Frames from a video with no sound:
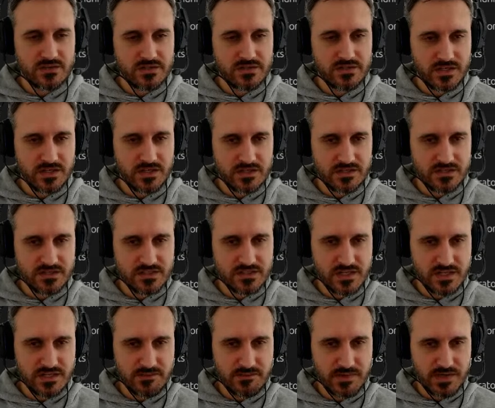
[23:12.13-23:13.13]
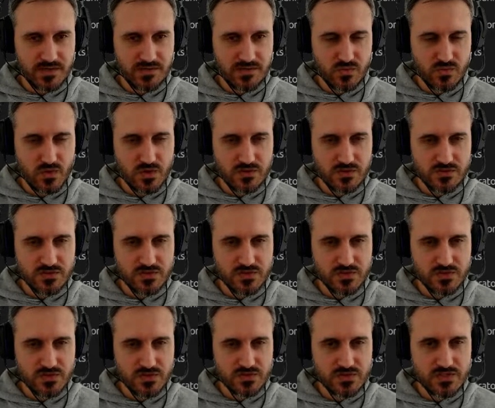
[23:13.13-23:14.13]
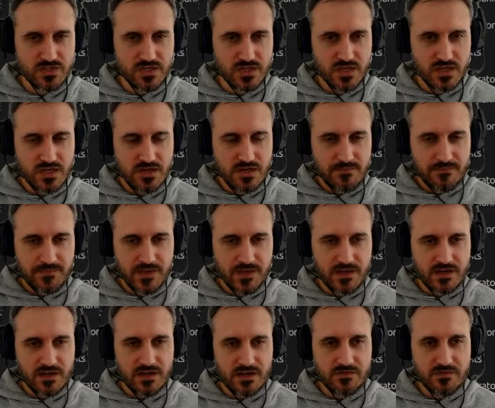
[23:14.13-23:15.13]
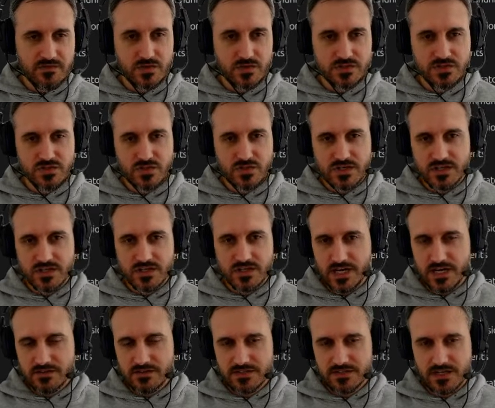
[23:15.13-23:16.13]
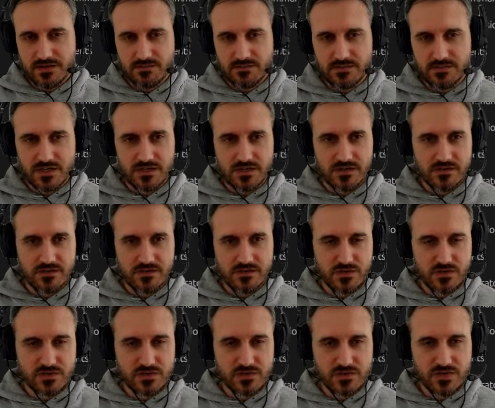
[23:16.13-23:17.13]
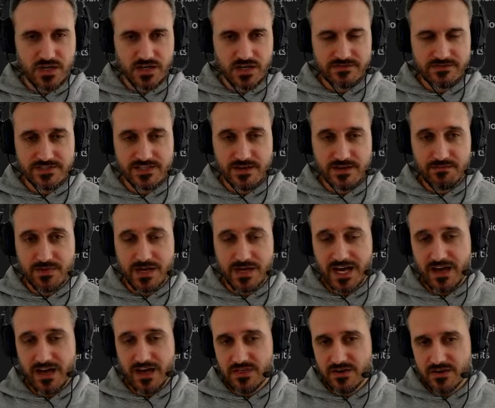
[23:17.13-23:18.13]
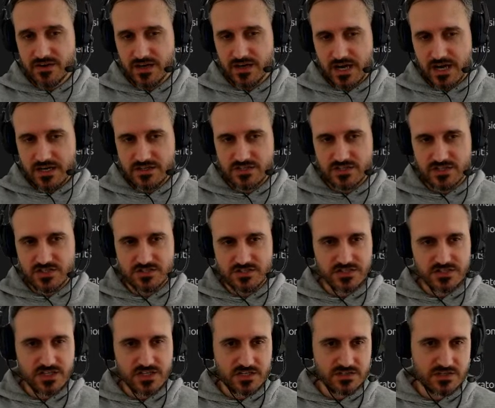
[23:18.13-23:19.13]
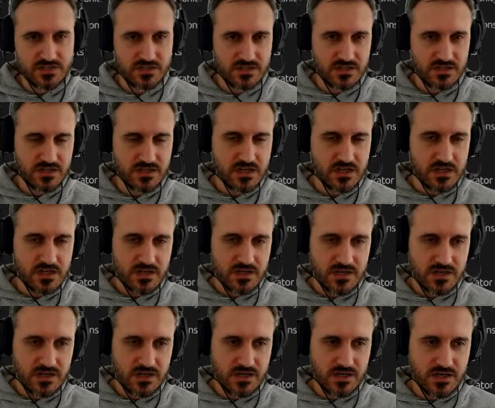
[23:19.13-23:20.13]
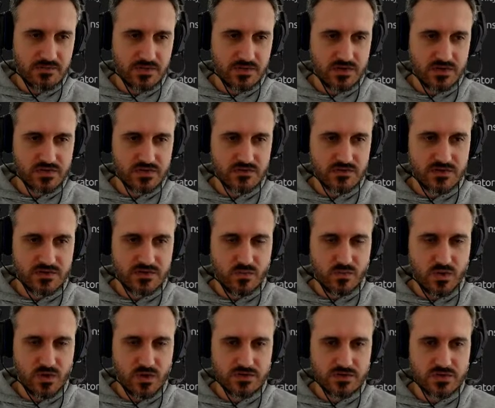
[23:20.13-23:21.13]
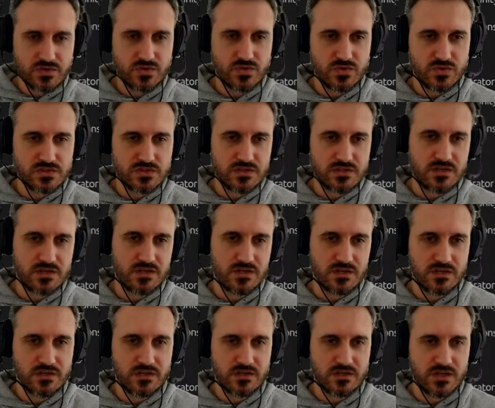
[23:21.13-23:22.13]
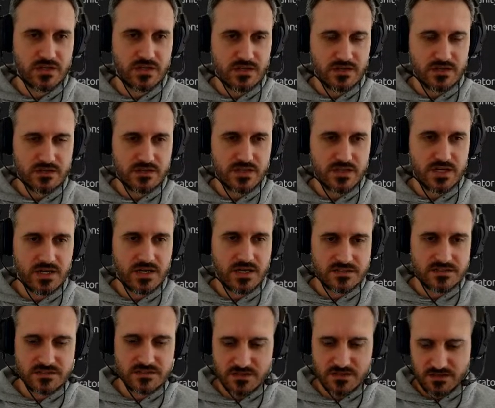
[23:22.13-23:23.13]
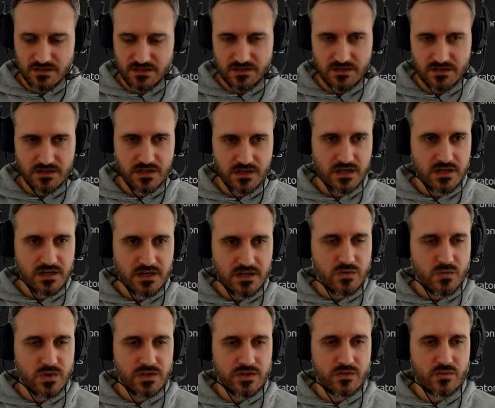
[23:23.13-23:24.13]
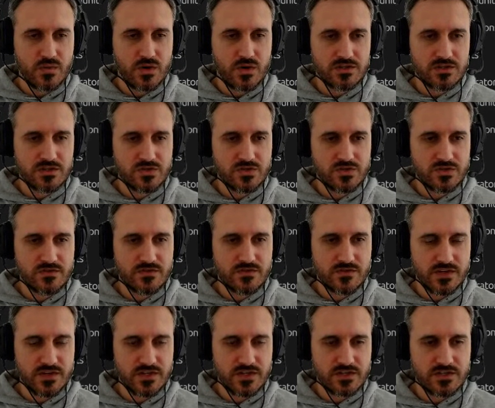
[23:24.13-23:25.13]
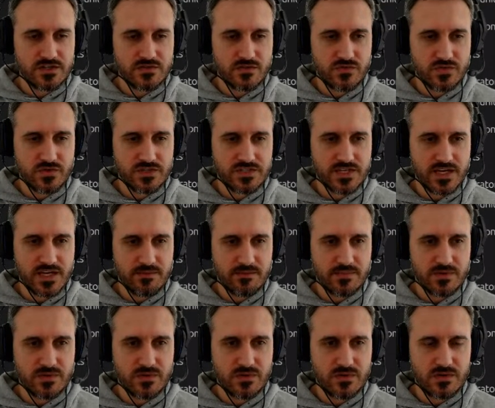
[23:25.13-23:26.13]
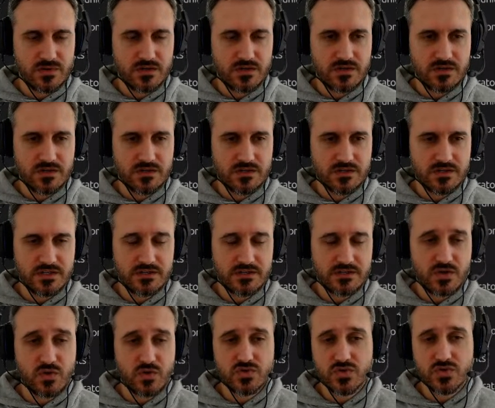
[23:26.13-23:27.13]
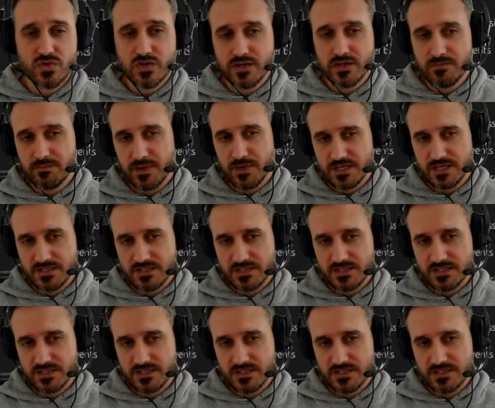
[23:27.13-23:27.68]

else I can say about walkthroughs? Of course, you can have some. Of course, you have some other actions actually. Because of the walkthroughs, and that's when the walkthroughs finish, for example, and also you can